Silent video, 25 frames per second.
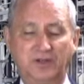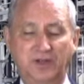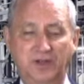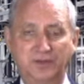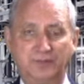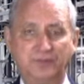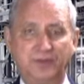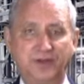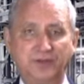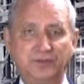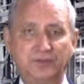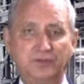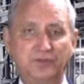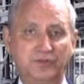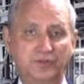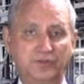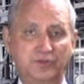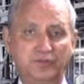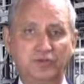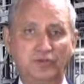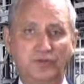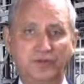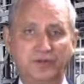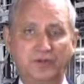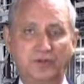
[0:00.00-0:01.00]
compounds in the
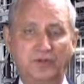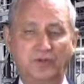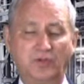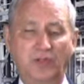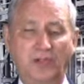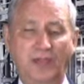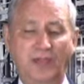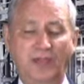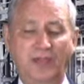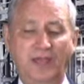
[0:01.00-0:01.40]
soil,